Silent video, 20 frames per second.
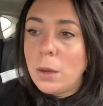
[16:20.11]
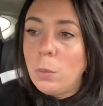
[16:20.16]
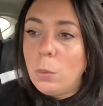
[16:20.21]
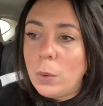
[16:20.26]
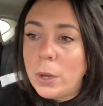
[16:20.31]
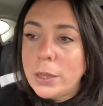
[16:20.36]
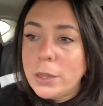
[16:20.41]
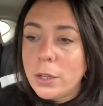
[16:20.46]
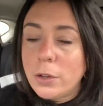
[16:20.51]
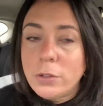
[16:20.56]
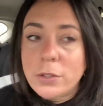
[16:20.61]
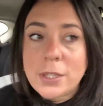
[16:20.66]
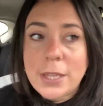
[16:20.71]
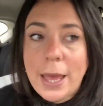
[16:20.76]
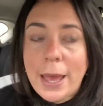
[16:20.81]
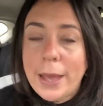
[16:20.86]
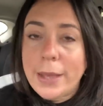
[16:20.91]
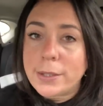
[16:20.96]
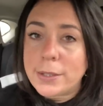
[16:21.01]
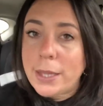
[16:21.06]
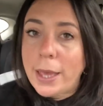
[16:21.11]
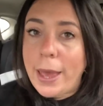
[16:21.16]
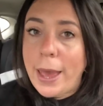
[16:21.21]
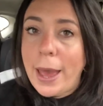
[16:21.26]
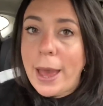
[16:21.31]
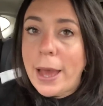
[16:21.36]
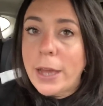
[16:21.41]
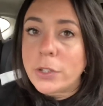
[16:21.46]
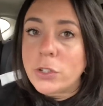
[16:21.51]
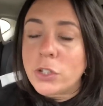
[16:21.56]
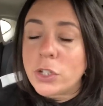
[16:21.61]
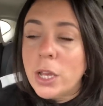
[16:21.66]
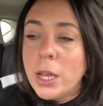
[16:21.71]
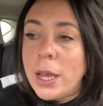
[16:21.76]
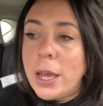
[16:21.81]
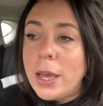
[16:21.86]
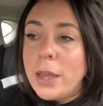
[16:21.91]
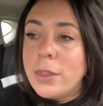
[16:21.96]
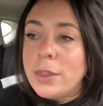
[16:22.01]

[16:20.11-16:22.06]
and when those eggs hatch,